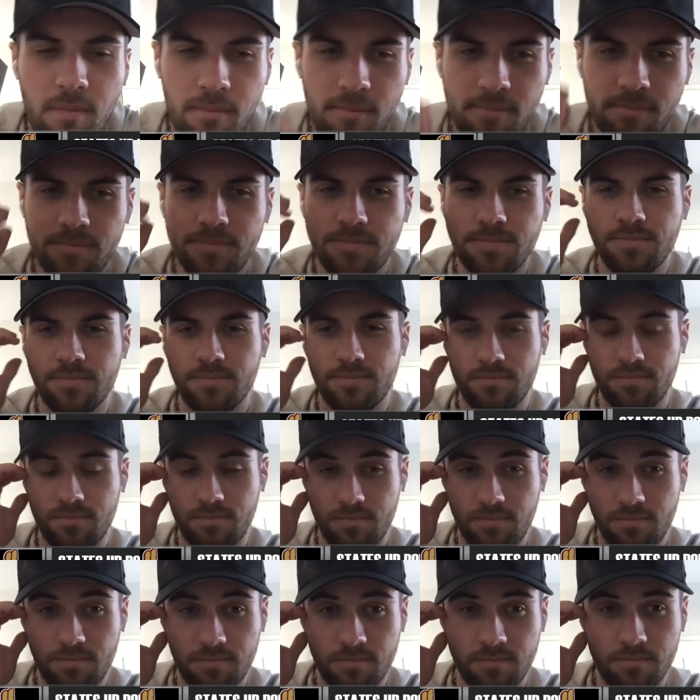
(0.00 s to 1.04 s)

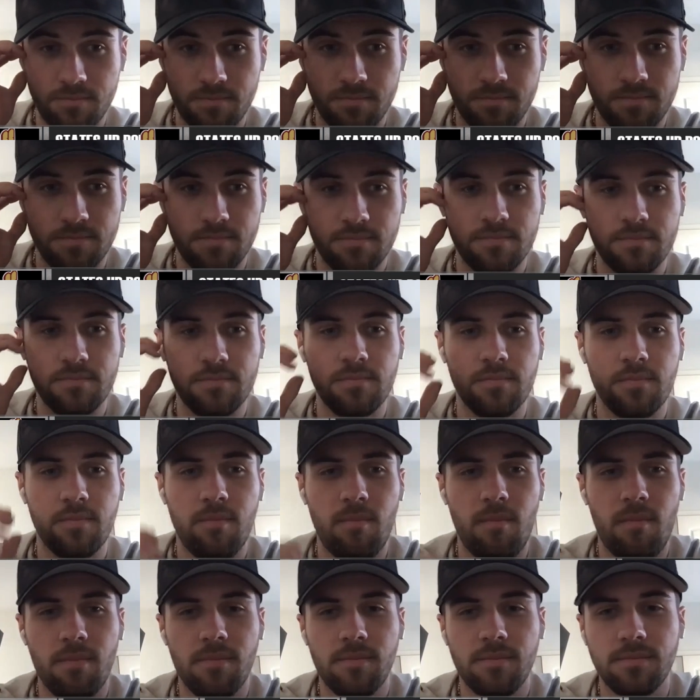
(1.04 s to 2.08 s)

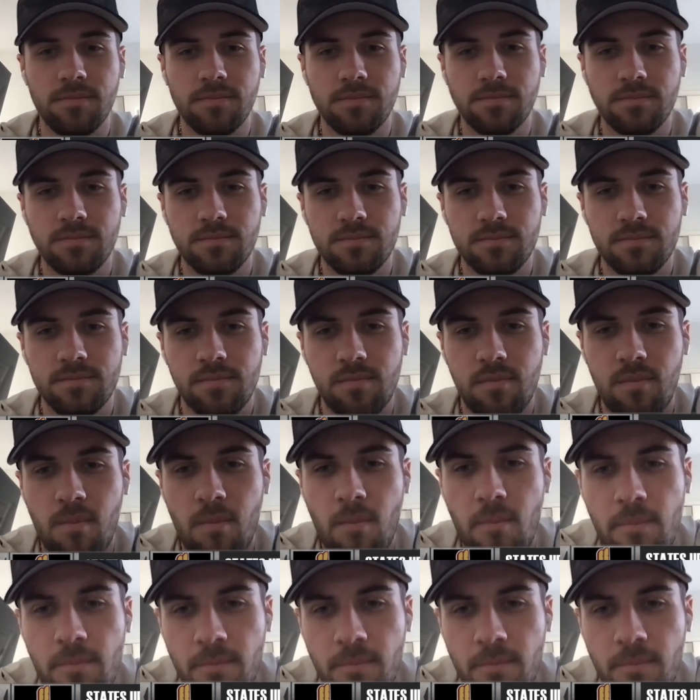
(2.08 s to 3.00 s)
(not speaking)